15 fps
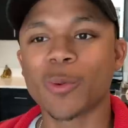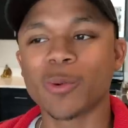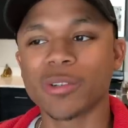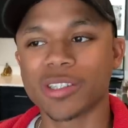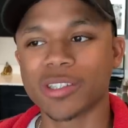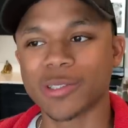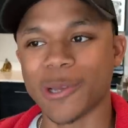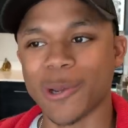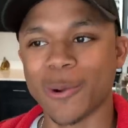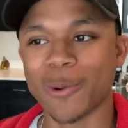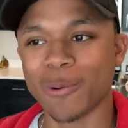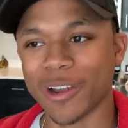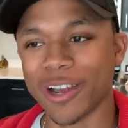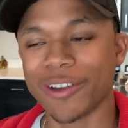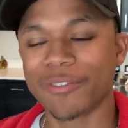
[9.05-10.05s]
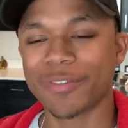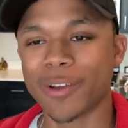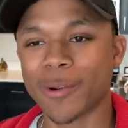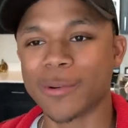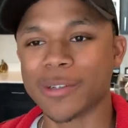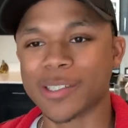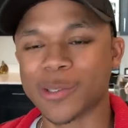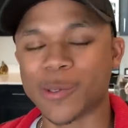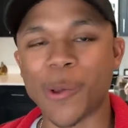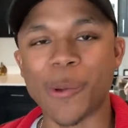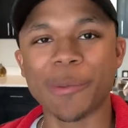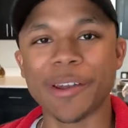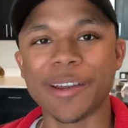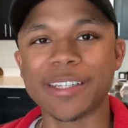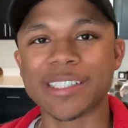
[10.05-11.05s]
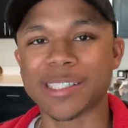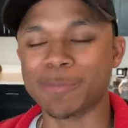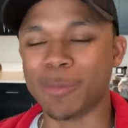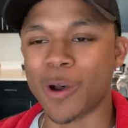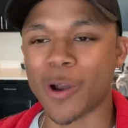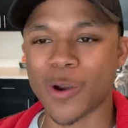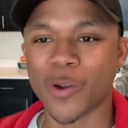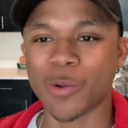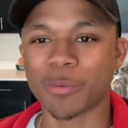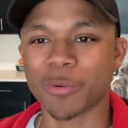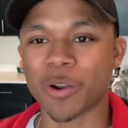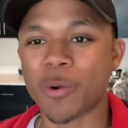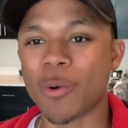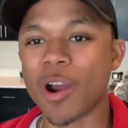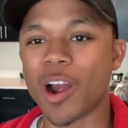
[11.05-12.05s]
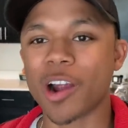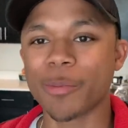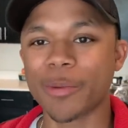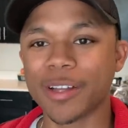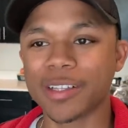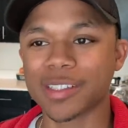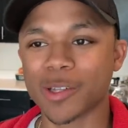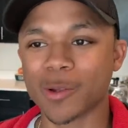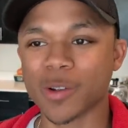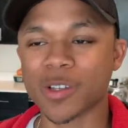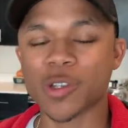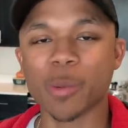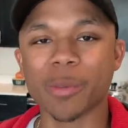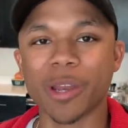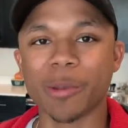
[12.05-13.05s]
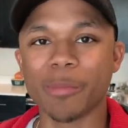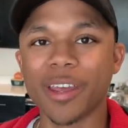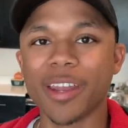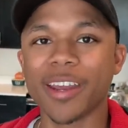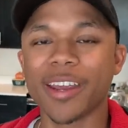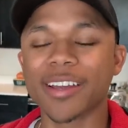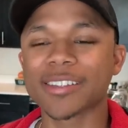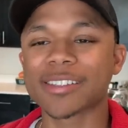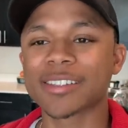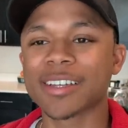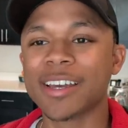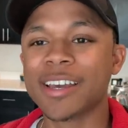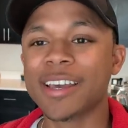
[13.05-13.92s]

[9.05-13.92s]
was so rough. There were so many small group requirements, there were so many meetings,